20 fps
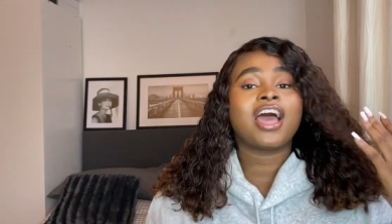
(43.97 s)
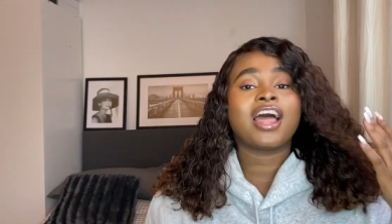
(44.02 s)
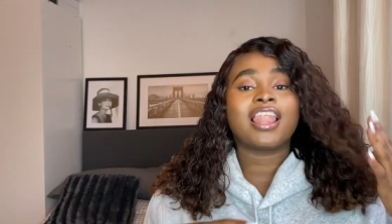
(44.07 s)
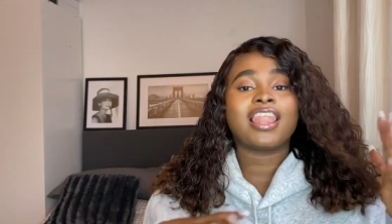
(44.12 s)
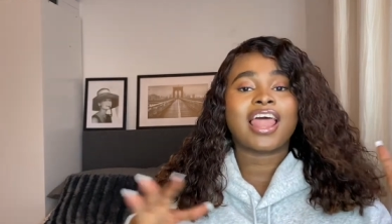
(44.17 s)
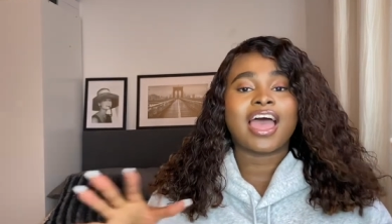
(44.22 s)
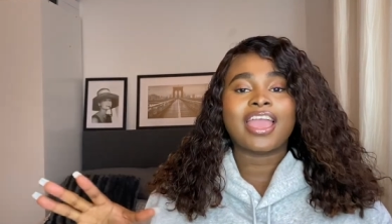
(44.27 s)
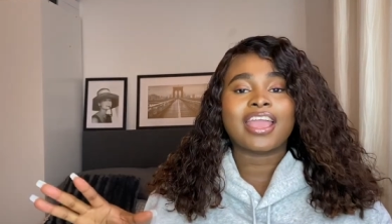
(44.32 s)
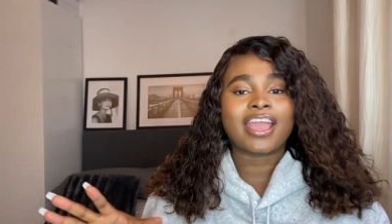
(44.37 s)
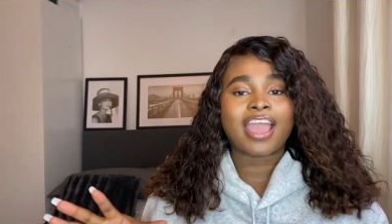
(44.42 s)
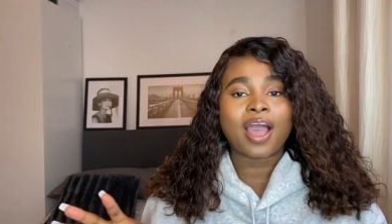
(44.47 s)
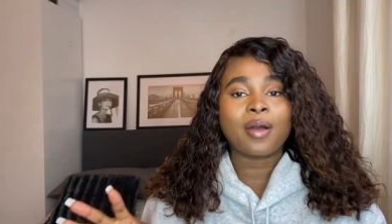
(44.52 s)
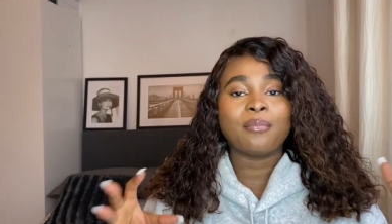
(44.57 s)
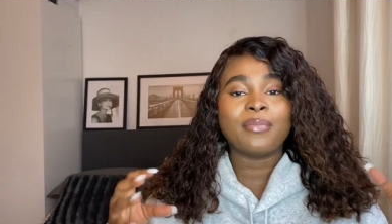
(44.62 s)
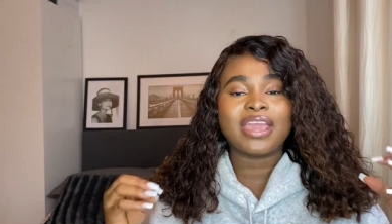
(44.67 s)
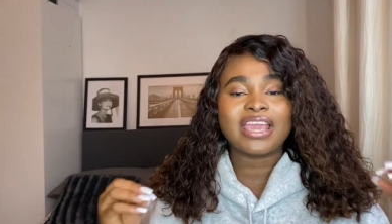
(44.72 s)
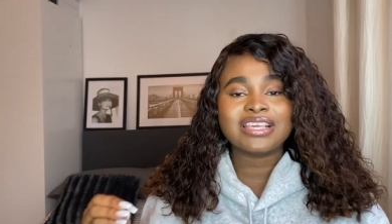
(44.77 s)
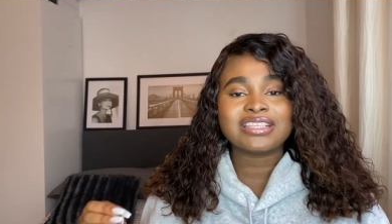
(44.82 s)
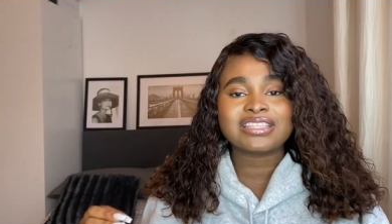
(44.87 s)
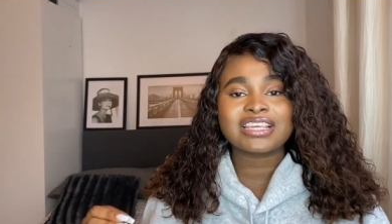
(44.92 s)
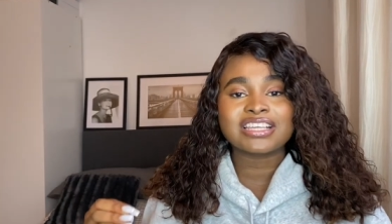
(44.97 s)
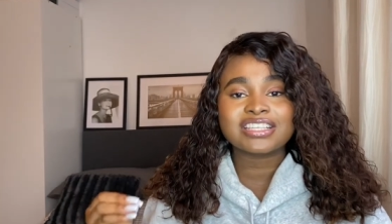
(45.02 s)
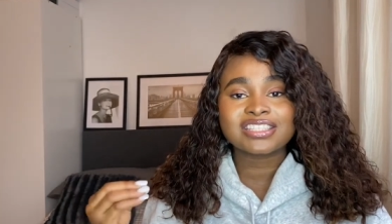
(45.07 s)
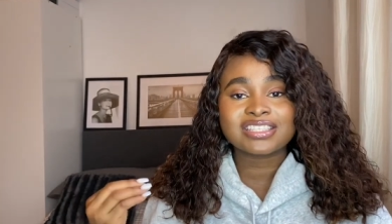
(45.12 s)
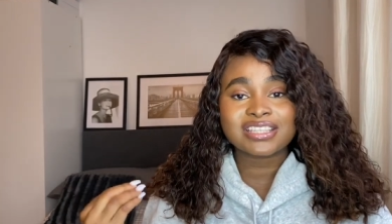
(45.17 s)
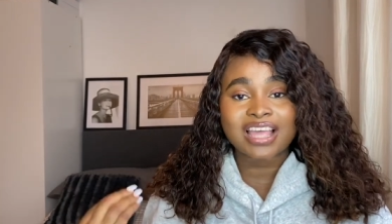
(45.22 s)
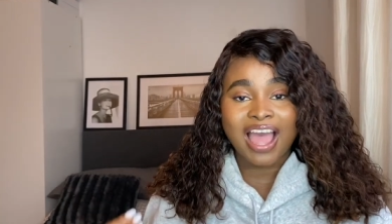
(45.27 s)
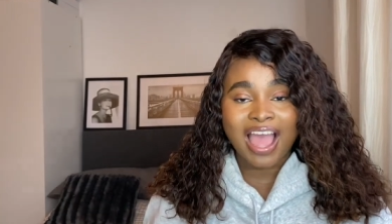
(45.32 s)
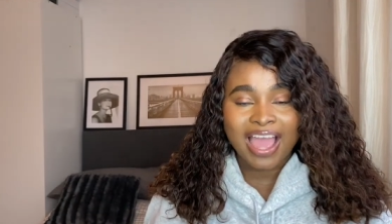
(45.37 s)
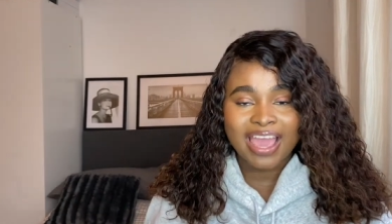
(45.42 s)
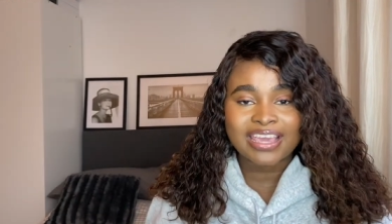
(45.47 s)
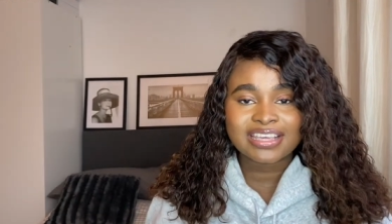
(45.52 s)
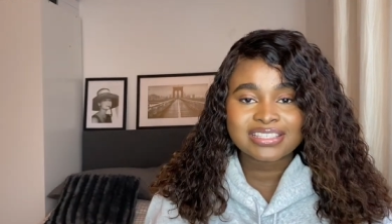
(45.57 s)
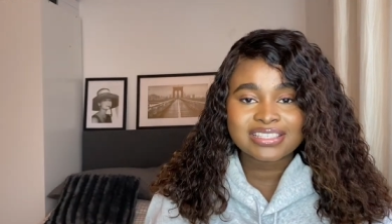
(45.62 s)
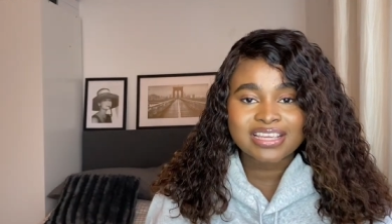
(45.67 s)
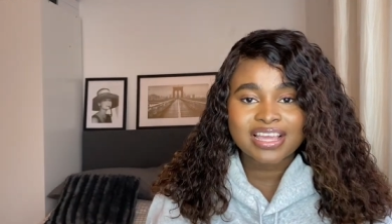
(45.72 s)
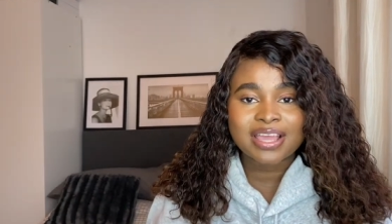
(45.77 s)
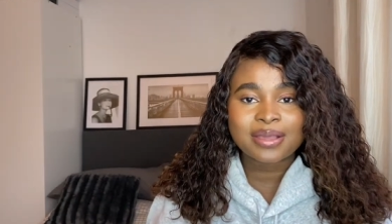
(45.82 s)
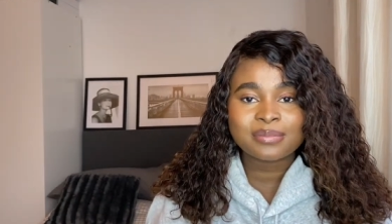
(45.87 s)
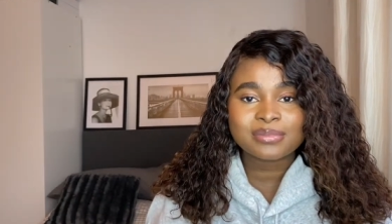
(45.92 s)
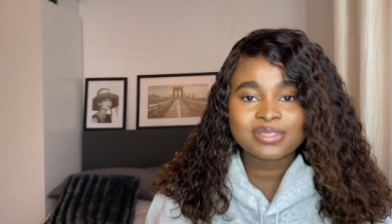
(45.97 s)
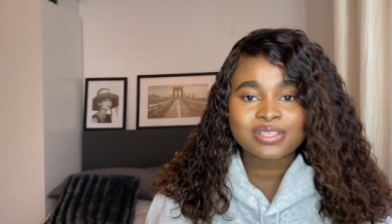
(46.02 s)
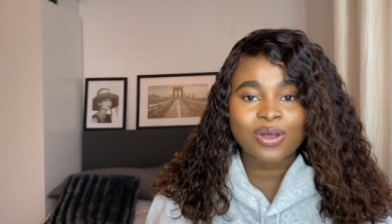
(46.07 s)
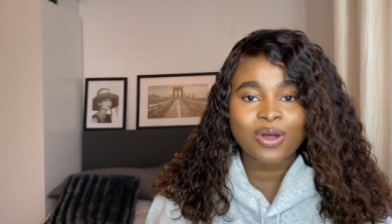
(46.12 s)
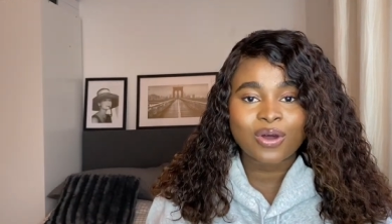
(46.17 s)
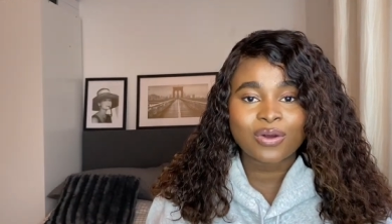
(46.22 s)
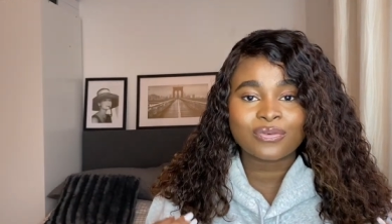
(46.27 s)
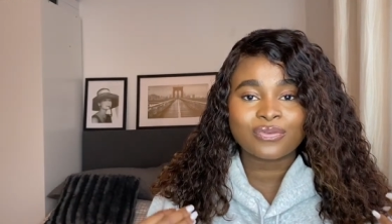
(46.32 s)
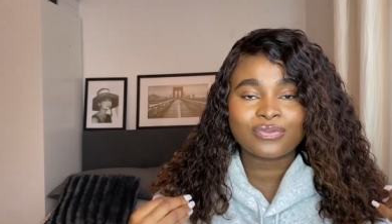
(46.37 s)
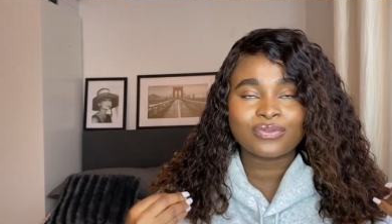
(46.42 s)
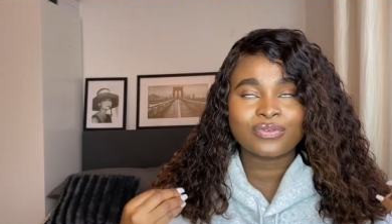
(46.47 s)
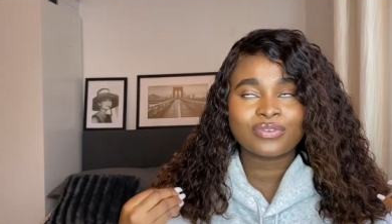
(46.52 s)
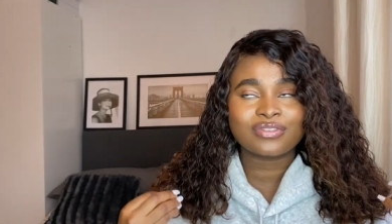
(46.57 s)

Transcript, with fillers: like amazing items of